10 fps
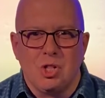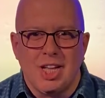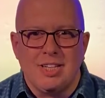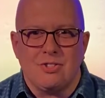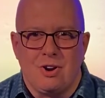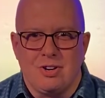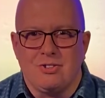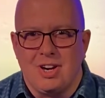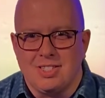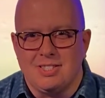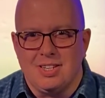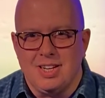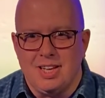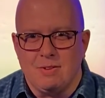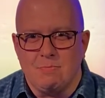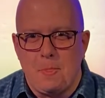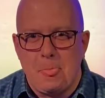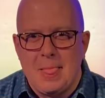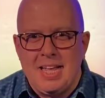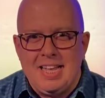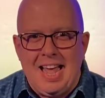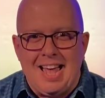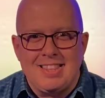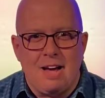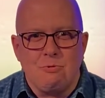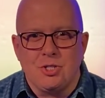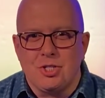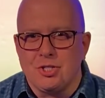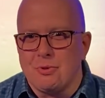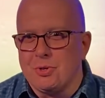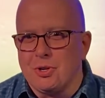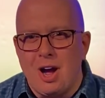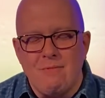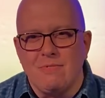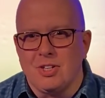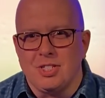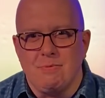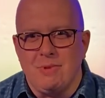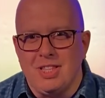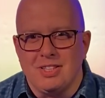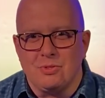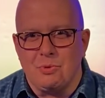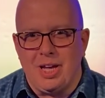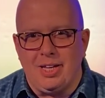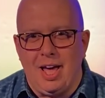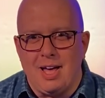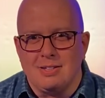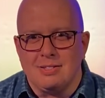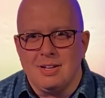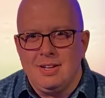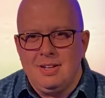place our trust in him. And that was just a real comfort to me this week as